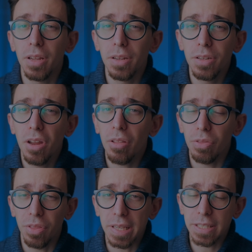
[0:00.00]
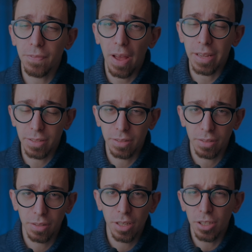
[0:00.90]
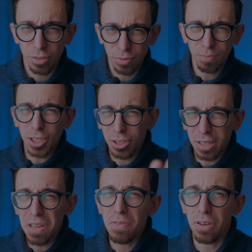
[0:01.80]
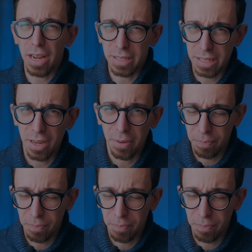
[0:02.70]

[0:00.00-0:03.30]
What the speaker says: So in my first video on the Apple M1 Mac Mini,